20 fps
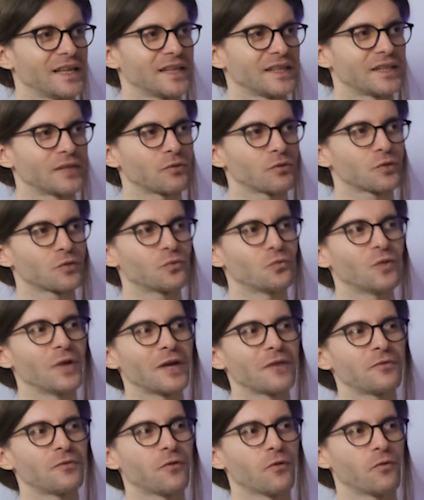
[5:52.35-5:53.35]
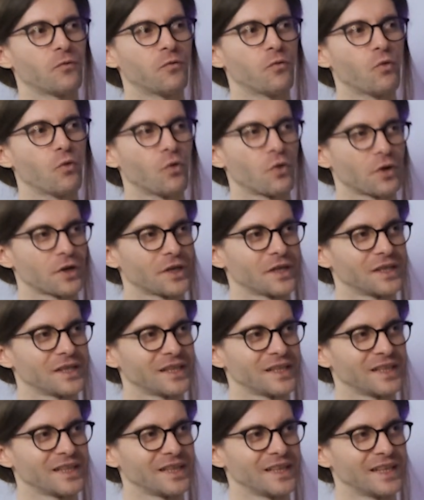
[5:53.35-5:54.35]
There was one for war.
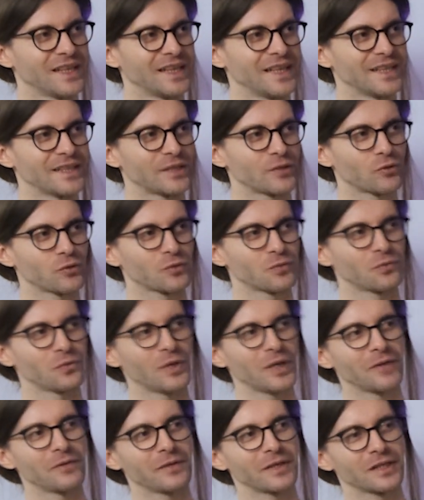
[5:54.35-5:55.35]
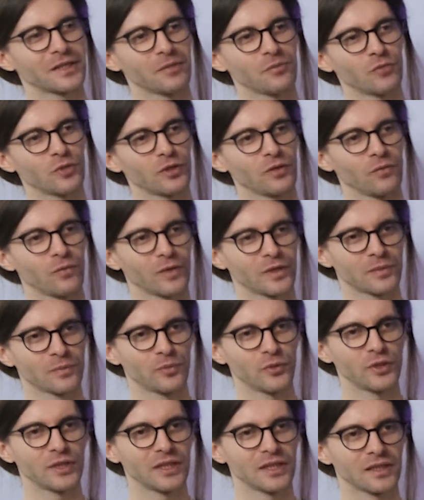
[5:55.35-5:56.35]
There was one where the model was
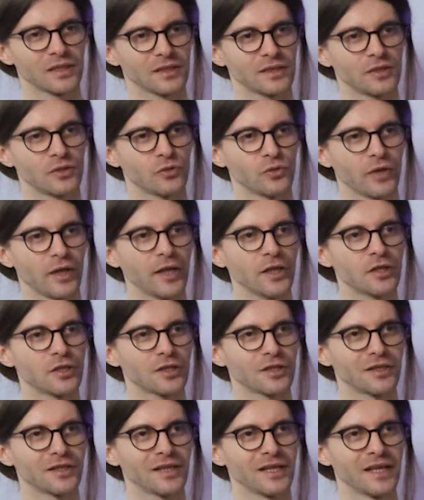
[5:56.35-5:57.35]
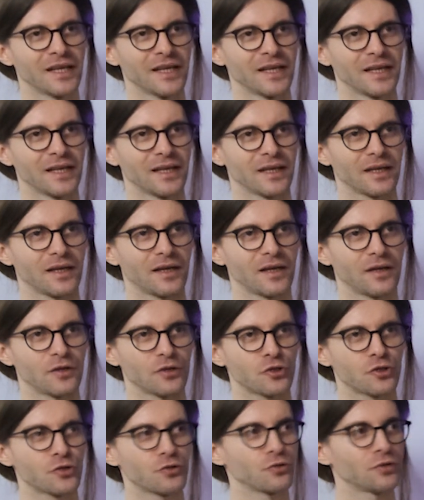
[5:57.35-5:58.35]
put in a situation,
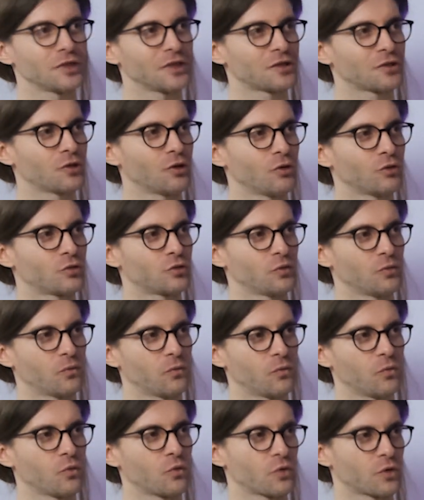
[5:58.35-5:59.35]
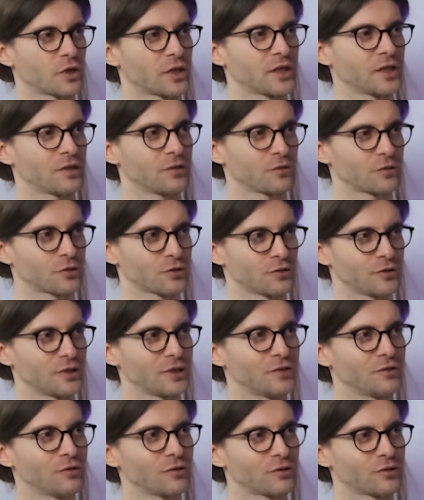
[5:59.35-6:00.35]
should it go to war or should
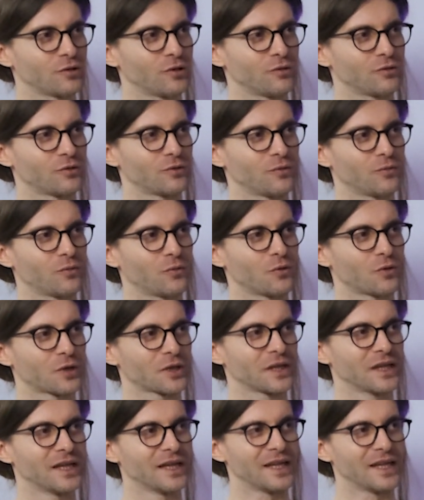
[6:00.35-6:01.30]
it not go to war?